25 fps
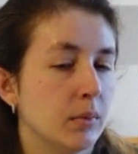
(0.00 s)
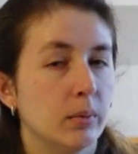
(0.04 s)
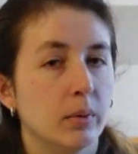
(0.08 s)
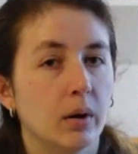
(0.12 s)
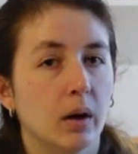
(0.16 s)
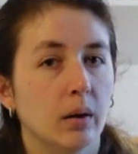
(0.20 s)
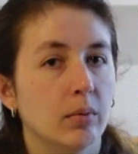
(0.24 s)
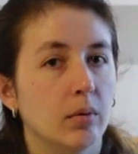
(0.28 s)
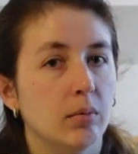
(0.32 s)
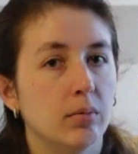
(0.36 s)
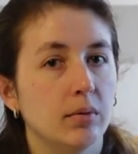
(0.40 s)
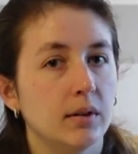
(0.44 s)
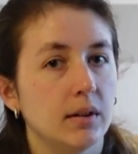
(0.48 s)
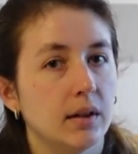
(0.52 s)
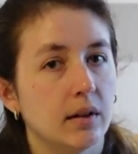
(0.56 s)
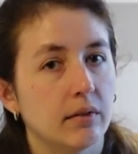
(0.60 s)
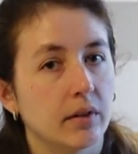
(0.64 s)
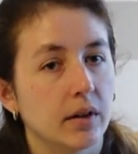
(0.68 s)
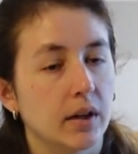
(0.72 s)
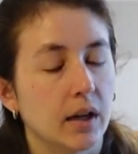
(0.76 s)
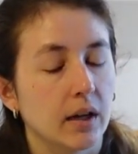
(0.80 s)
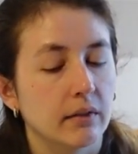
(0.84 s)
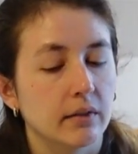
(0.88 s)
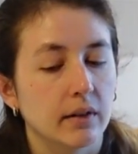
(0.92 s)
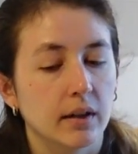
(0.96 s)
probably never
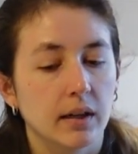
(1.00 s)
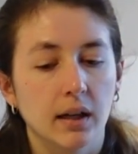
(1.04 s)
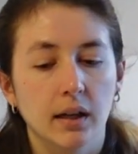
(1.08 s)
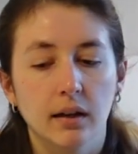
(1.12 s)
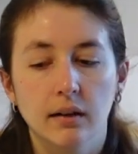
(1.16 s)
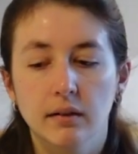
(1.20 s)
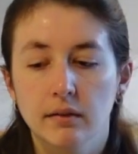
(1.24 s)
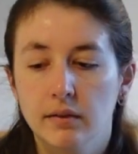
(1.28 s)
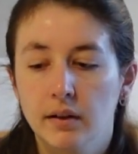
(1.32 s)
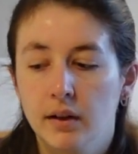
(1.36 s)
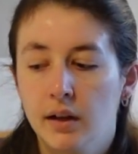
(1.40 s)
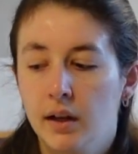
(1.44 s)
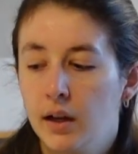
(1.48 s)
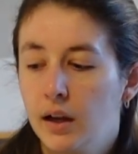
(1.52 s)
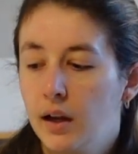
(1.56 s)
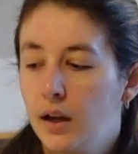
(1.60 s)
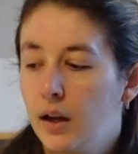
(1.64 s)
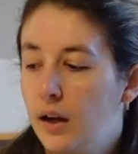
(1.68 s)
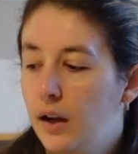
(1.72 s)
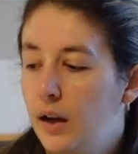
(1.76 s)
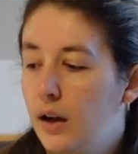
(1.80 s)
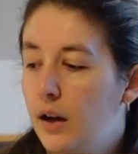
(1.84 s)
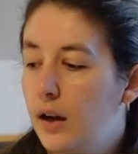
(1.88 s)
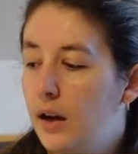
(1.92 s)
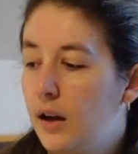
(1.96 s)
get rid of.
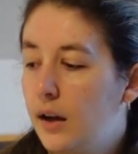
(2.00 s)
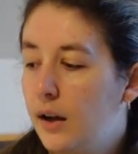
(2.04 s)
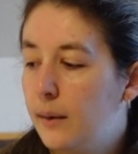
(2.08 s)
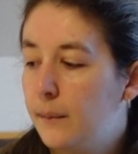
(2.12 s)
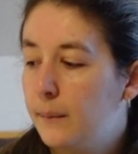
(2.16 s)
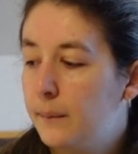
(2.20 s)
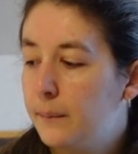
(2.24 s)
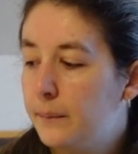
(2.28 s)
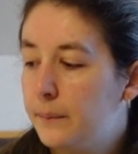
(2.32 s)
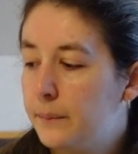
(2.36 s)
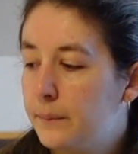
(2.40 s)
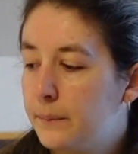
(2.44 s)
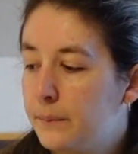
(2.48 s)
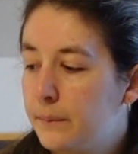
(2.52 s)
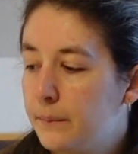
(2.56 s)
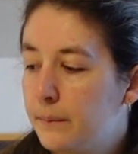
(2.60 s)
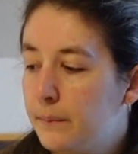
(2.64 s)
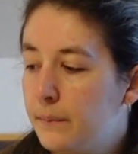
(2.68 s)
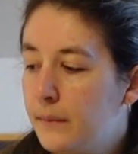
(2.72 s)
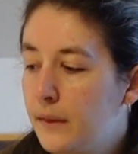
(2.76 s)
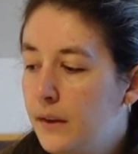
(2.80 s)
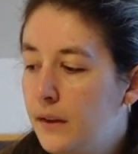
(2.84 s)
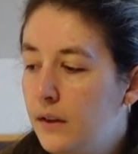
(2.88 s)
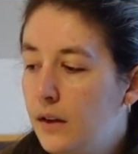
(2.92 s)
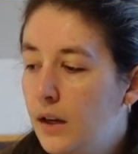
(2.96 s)

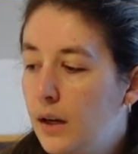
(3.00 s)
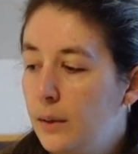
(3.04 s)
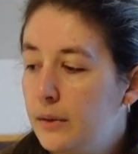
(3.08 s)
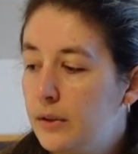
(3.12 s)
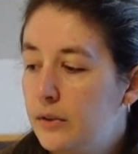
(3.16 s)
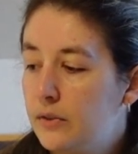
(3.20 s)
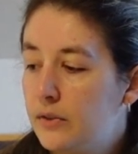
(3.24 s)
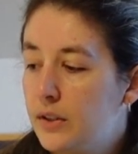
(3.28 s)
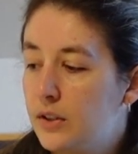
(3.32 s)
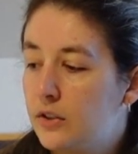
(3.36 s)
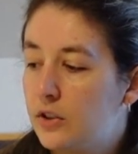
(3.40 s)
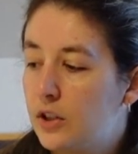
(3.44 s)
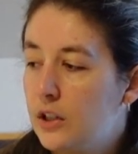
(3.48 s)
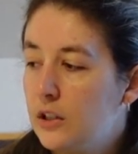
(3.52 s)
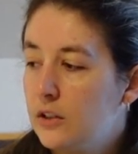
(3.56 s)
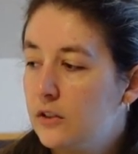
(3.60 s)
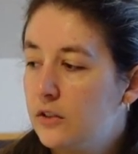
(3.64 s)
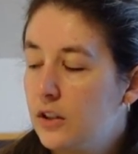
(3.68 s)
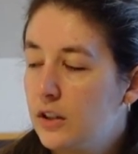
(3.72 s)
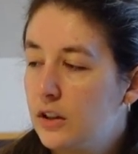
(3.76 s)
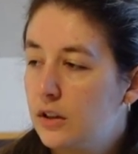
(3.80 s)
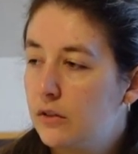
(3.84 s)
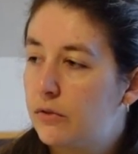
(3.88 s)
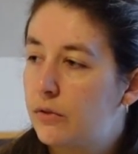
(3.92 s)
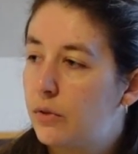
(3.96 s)
I mean, if they changed
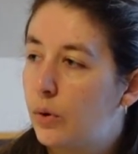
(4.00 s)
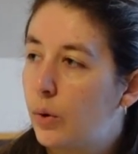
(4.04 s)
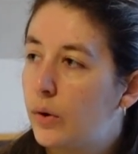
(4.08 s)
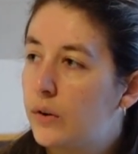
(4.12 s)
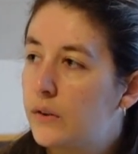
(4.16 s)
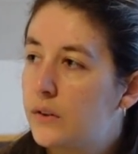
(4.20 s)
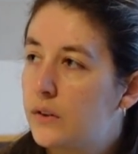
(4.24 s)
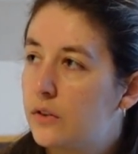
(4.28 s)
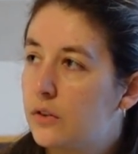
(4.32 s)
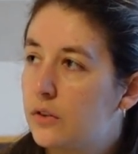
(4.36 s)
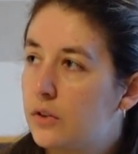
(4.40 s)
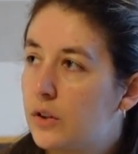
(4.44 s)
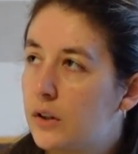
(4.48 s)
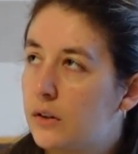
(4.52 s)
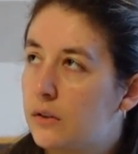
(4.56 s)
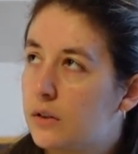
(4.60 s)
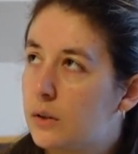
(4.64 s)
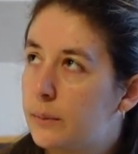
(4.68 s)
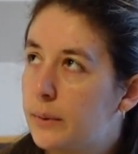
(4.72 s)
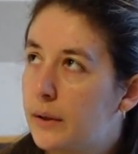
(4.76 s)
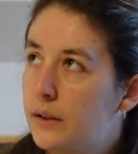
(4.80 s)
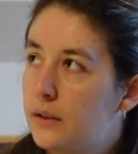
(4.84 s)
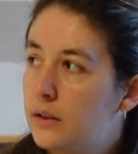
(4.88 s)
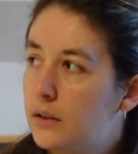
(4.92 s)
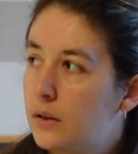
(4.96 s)
like the floors and just like
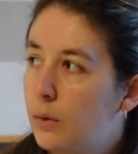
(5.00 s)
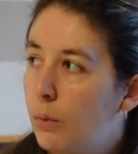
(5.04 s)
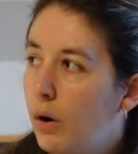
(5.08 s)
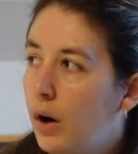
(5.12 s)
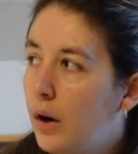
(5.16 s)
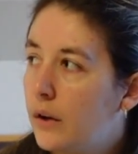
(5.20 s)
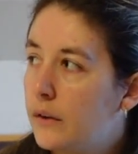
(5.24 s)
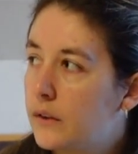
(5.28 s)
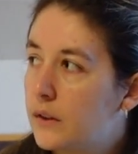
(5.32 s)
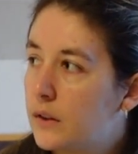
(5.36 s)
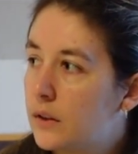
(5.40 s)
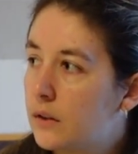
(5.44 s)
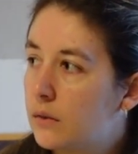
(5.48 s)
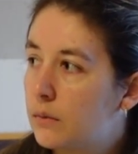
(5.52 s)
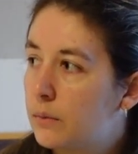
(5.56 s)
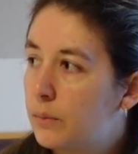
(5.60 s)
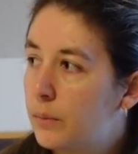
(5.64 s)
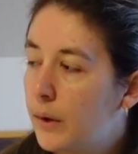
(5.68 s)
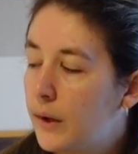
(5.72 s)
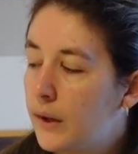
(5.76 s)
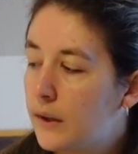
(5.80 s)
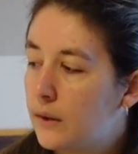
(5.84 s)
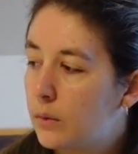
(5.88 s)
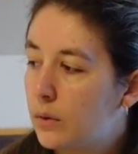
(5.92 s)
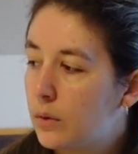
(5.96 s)
repainted the walls, this
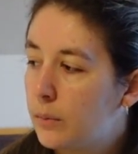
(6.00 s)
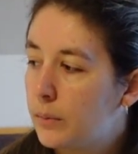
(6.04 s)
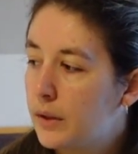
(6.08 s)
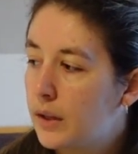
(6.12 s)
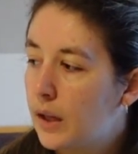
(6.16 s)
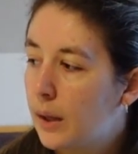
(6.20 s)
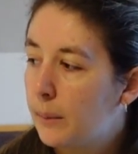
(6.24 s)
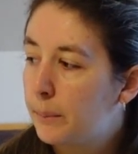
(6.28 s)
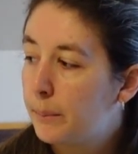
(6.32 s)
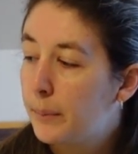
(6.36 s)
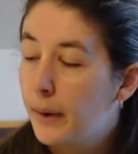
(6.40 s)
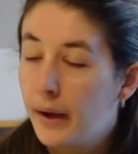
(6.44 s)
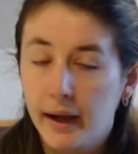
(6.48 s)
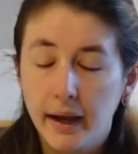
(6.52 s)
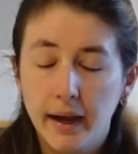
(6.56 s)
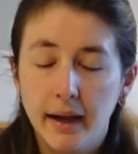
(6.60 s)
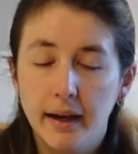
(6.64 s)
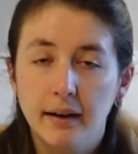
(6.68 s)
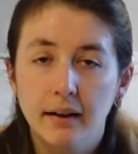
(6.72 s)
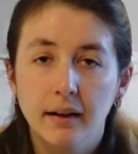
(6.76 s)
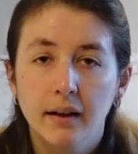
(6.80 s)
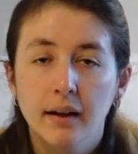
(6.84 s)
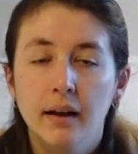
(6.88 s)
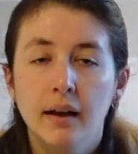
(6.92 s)
place wouldn't be that bad.